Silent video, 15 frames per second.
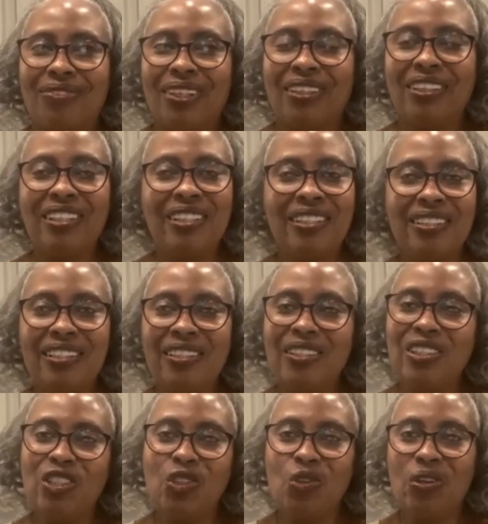just
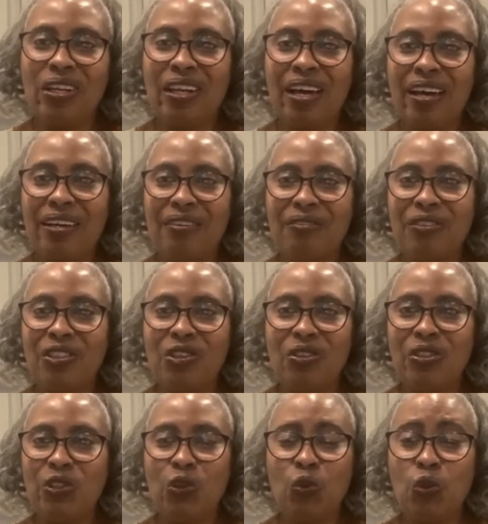enjoy life. You know,
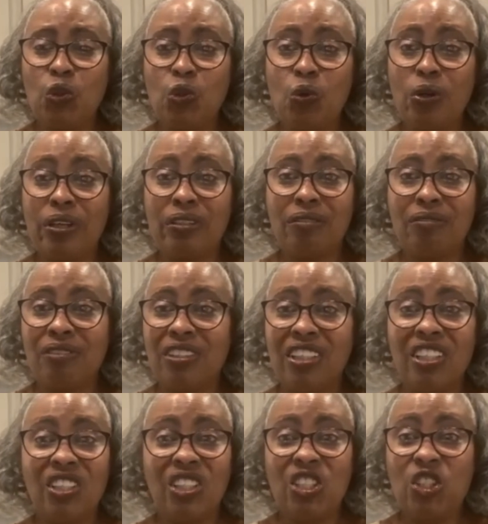it's too short.
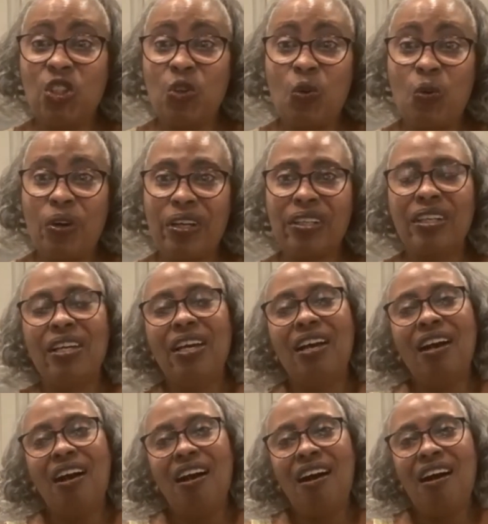Just enjoy.
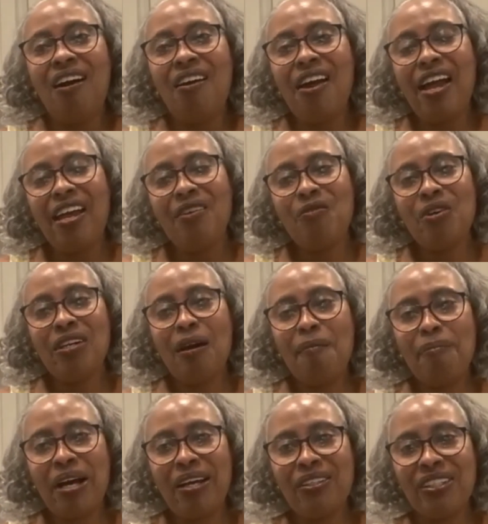All right, well, I'm
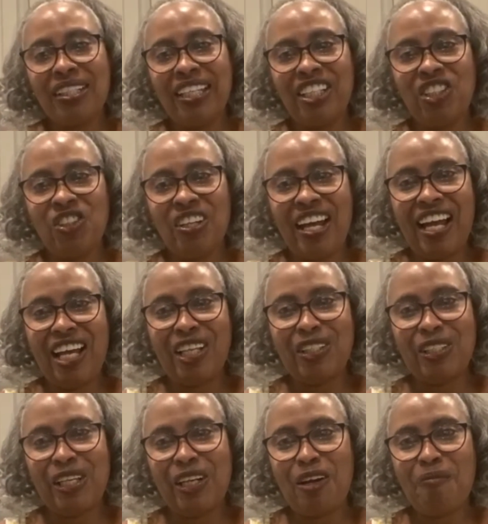about to let you guys
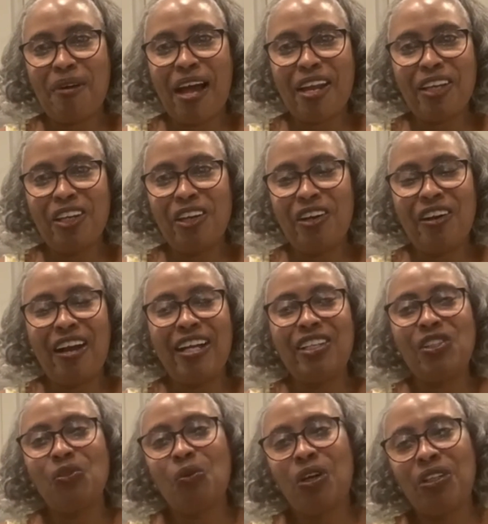get up out of here. I
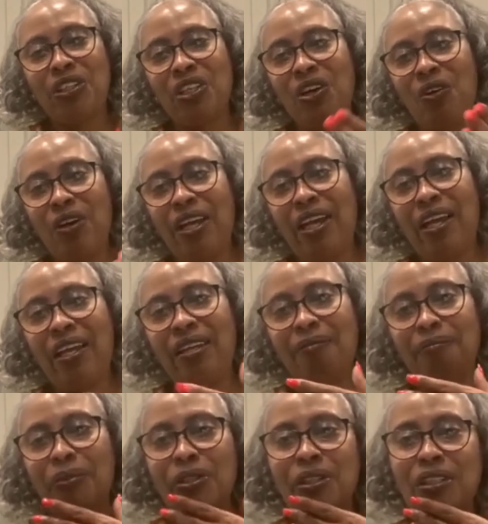just wanted to go ahead
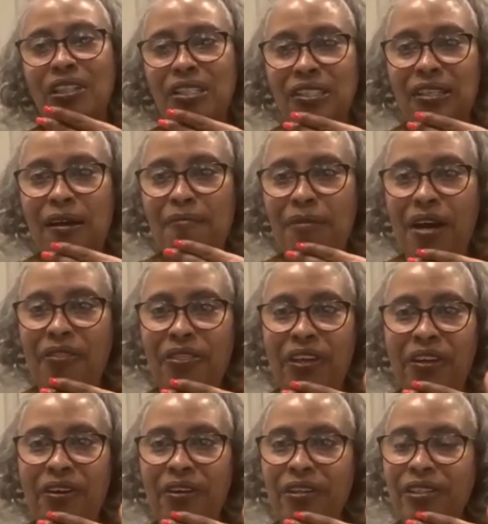and put a little something out
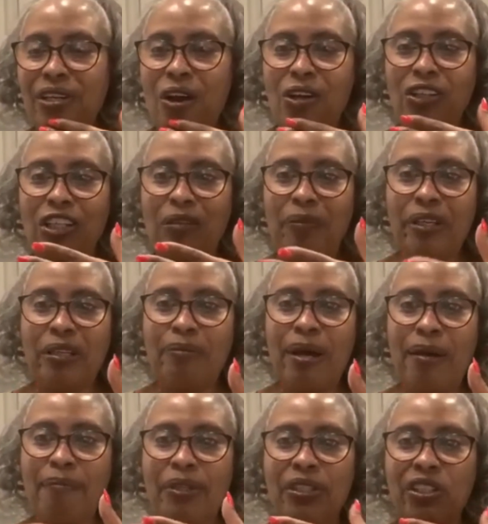there and talk a little bit
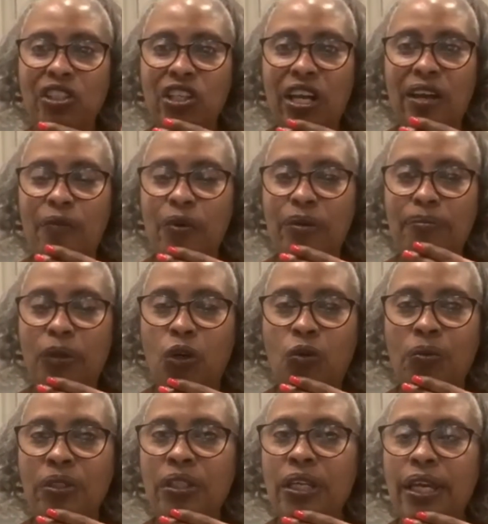about Mr. Chadwick
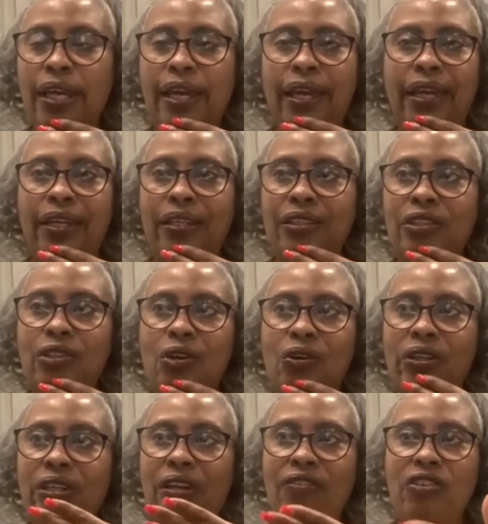Boseman, and, you know,
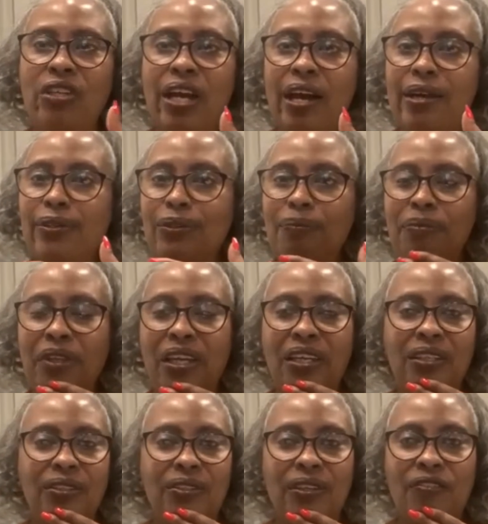and give you guys some
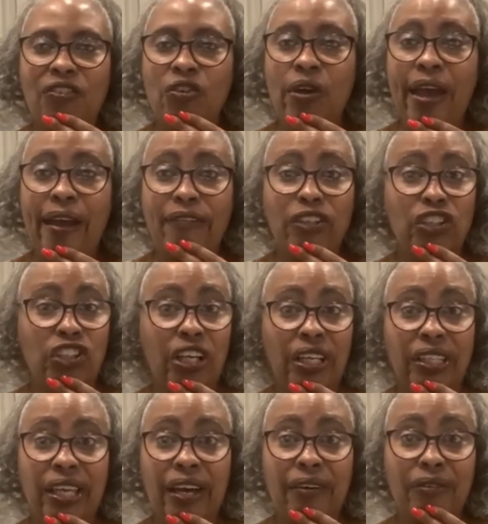things. If you haven't
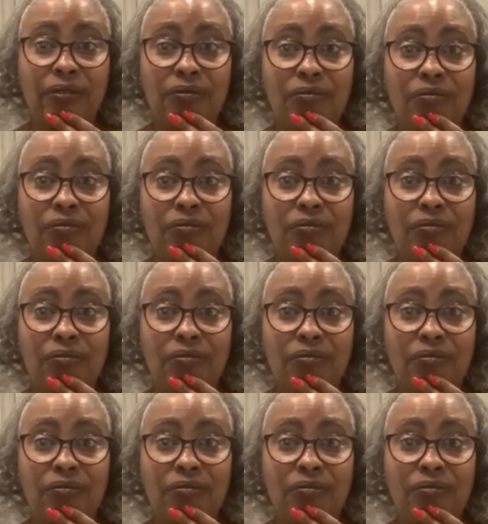checked out